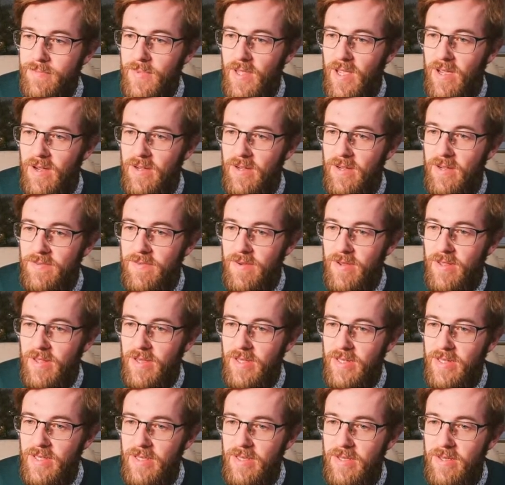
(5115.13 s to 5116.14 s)
IS file
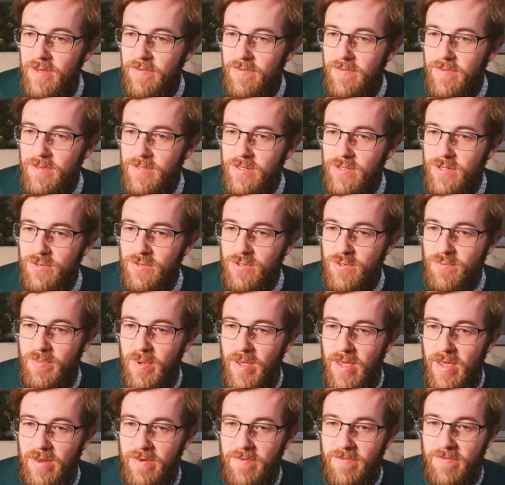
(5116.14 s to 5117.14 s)
ID, if there's no
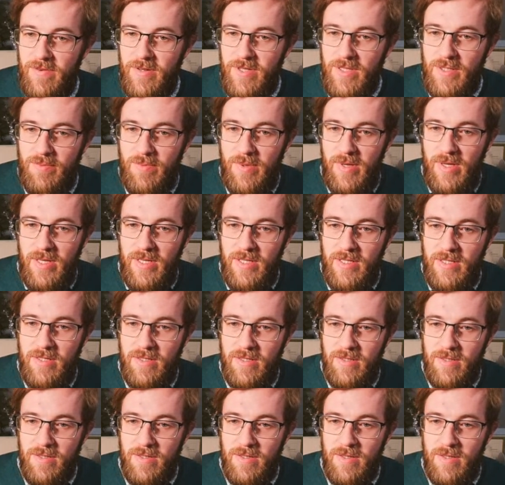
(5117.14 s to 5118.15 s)
span of free
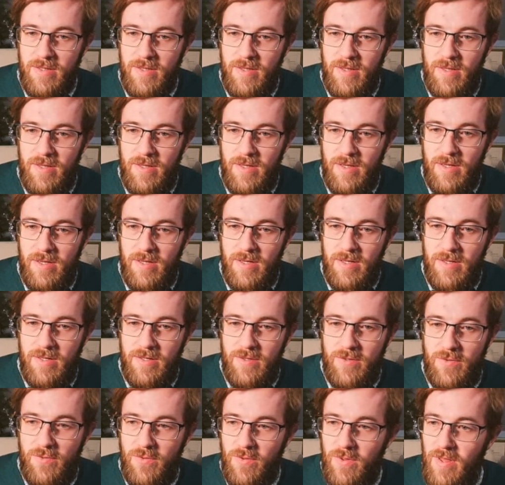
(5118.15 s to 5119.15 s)
space
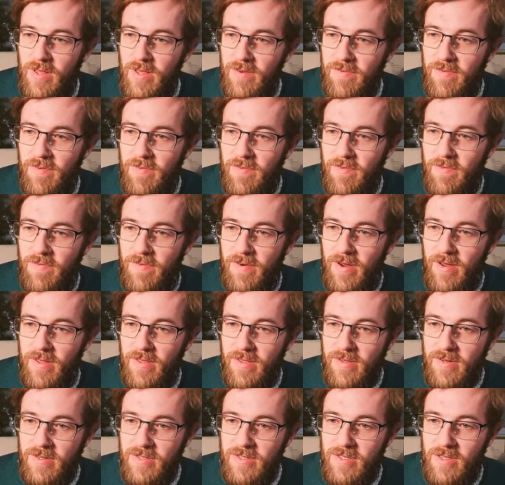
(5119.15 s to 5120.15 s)
to the left of a file
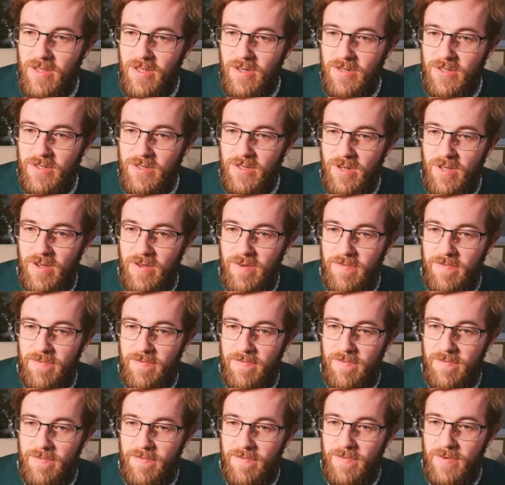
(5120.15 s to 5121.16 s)
that is large enough,
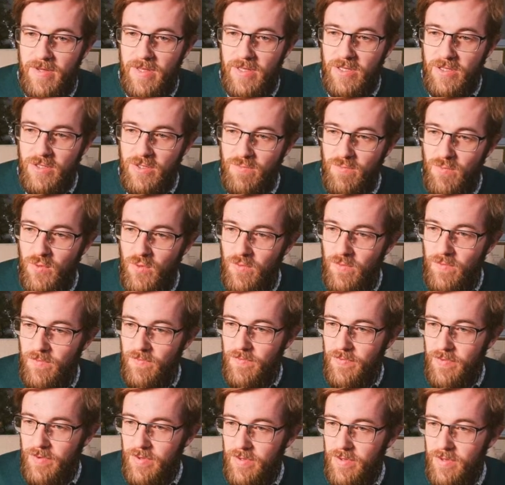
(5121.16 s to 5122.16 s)
it just move.
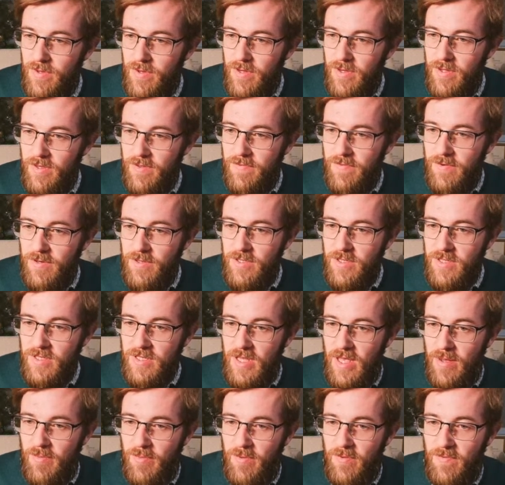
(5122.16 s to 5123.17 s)
The first
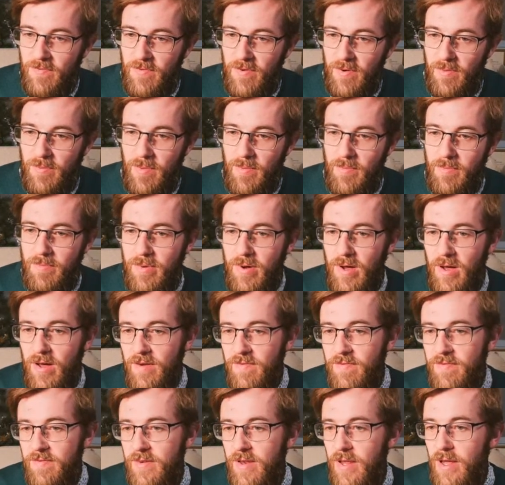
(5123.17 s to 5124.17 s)
example from
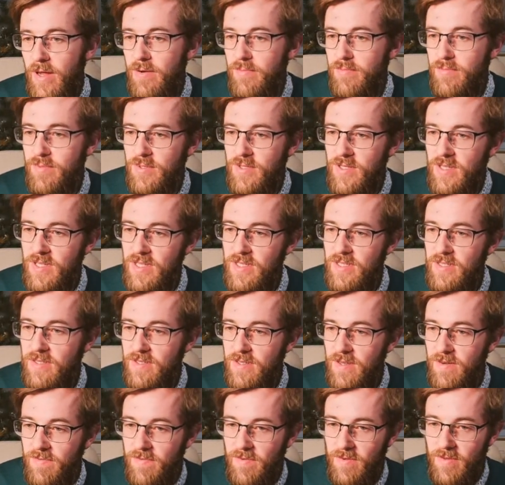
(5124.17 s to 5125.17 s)
above now proceeds
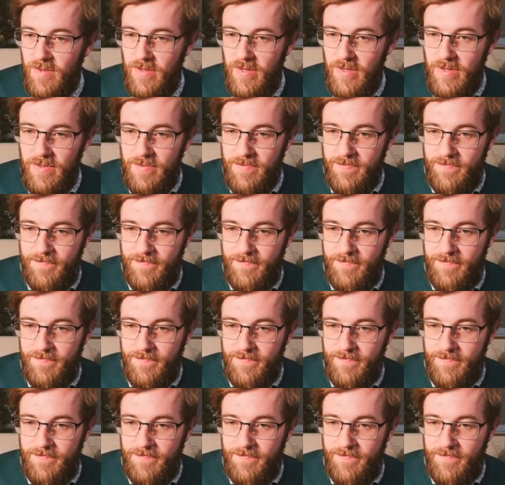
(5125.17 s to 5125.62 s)
differently.